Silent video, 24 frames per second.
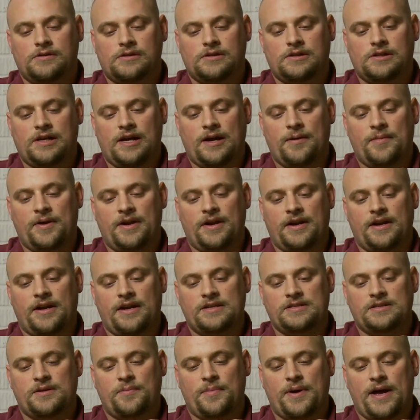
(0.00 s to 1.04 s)
laminate. It
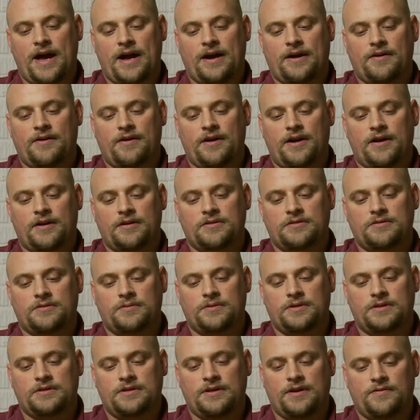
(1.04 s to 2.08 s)
has a backer on it, so
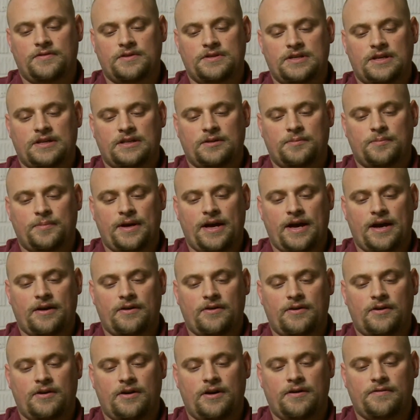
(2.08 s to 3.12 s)
we just have to take the
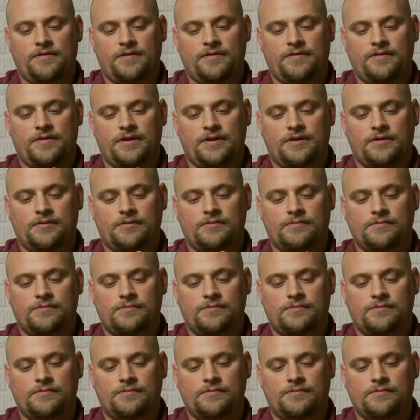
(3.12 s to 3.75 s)
backer off of it.